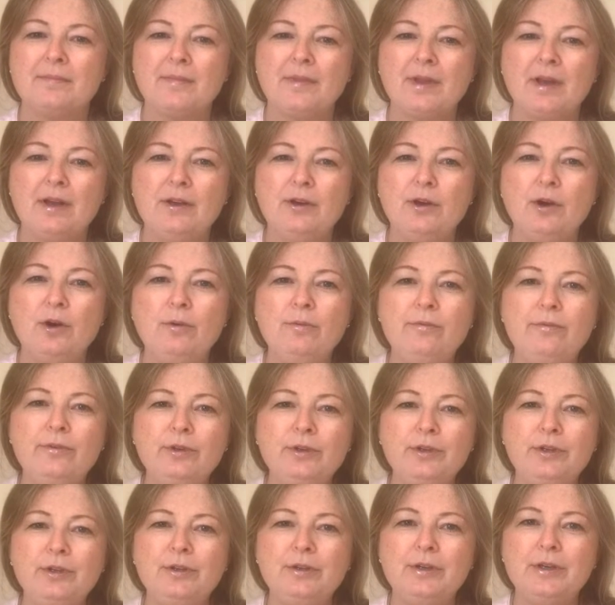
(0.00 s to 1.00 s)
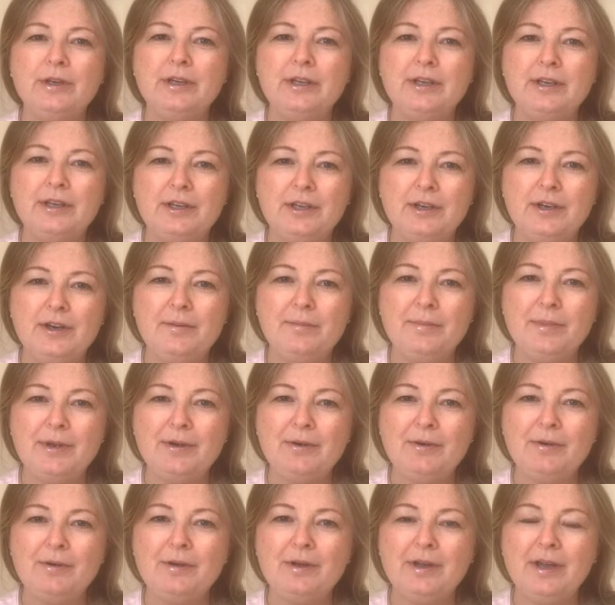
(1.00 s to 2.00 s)
And hopefully you can hear me
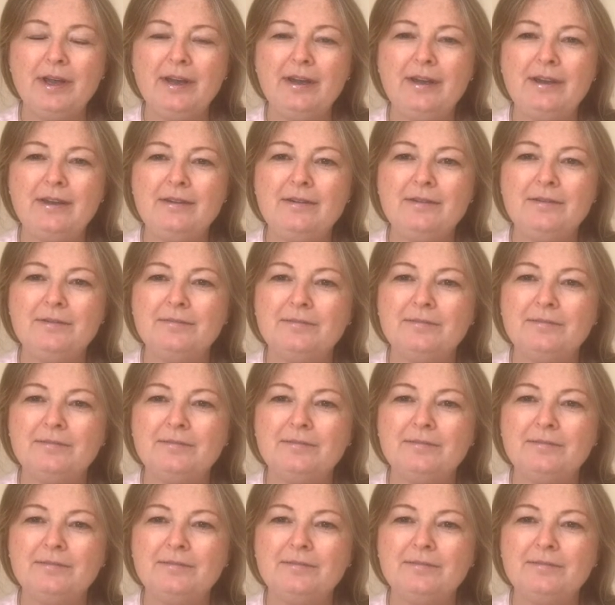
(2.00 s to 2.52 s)
okay.